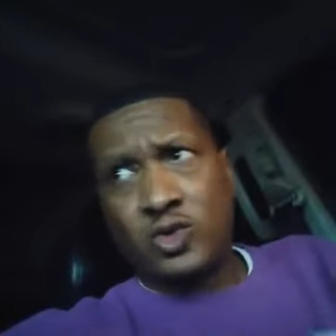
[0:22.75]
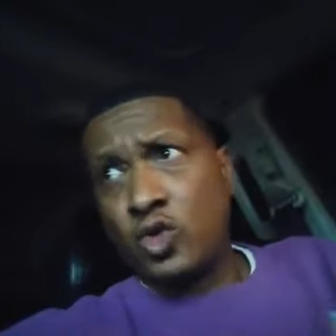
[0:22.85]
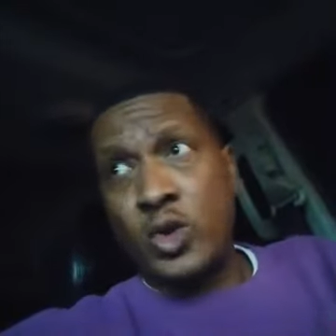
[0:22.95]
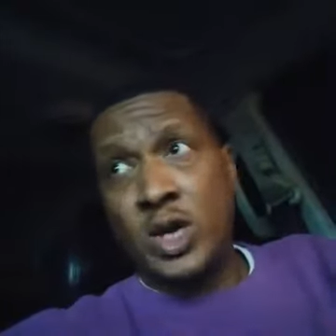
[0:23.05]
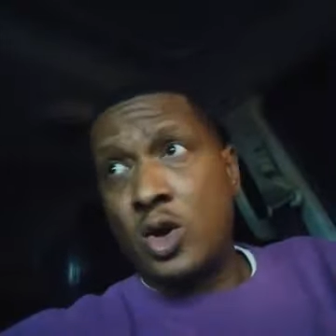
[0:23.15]

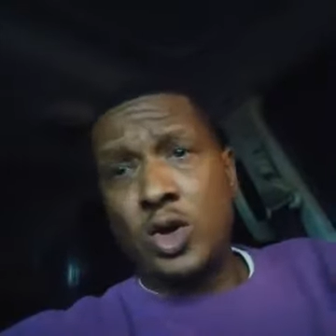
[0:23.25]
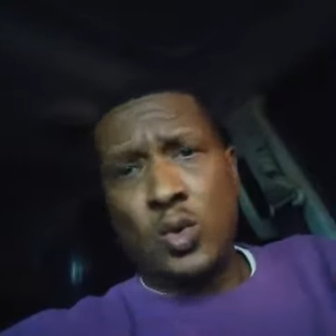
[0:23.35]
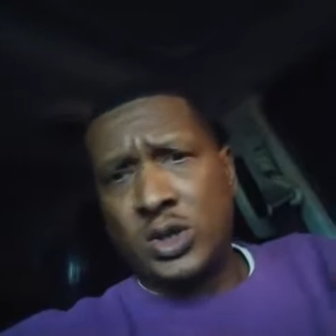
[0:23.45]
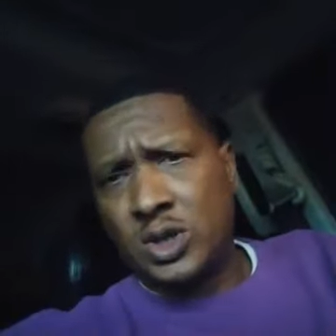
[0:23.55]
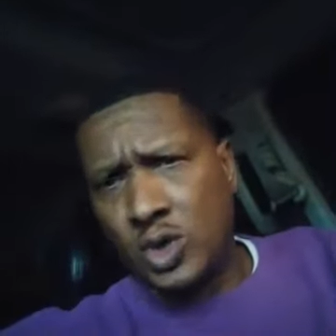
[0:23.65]
Drew, he gon' know
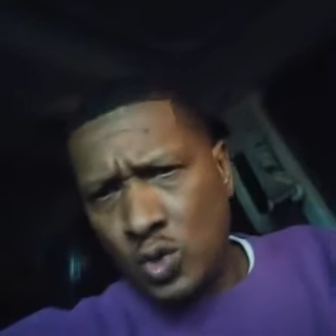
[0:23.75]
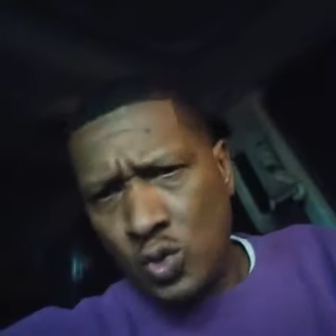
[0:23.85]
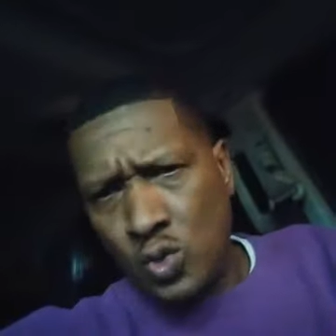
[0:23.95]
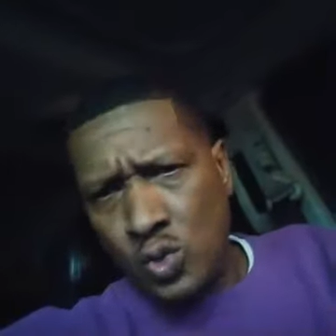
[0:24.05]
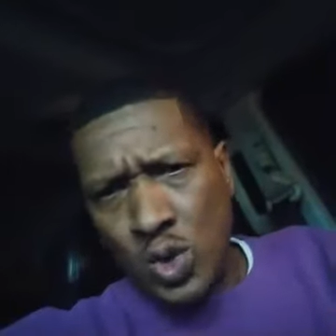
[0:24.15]
what to do.
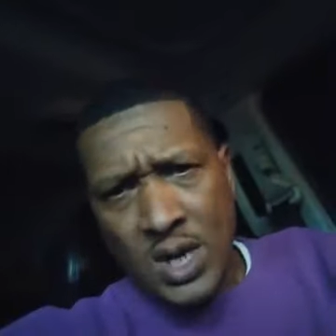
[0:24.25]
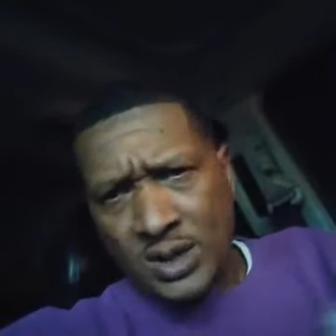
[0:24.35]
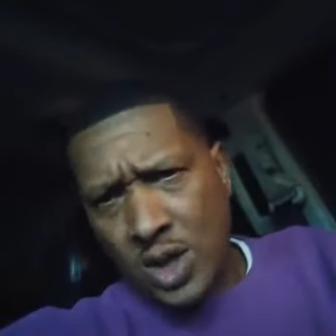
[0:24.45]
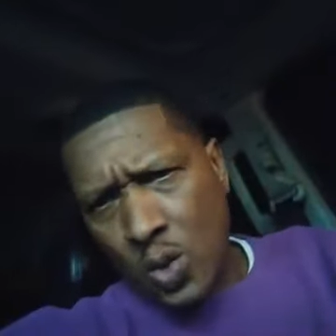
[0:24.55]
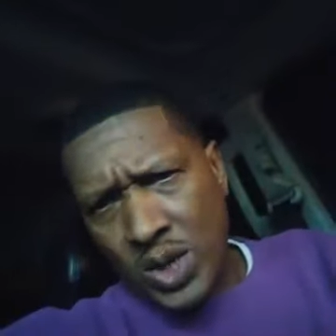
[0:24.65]

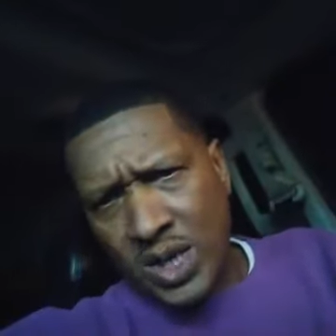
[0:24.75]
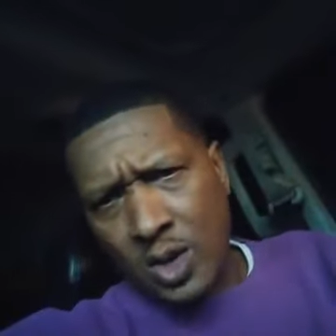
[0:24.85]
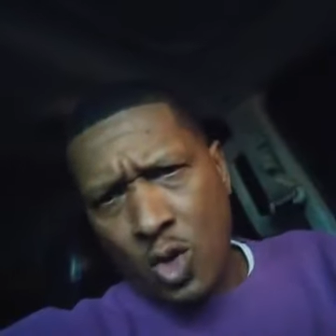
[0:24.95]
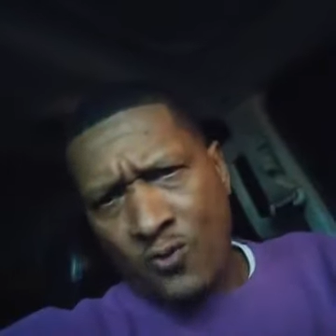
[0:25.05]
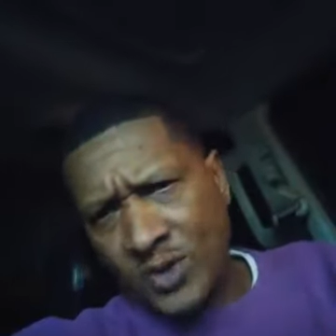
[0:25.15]
Let's go in
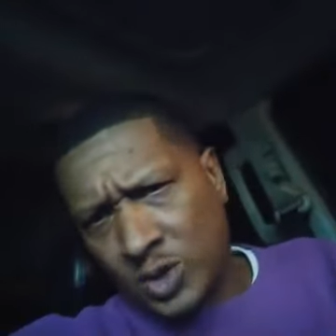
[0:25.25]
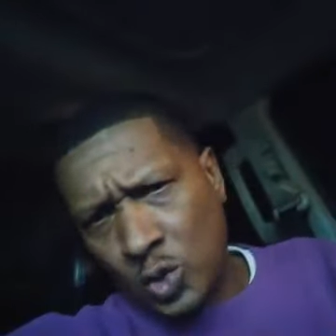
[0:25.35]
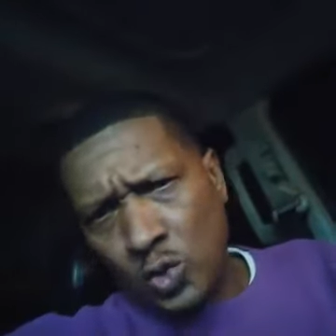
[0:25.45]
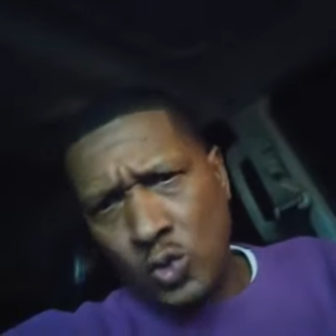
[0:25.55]
and go for two.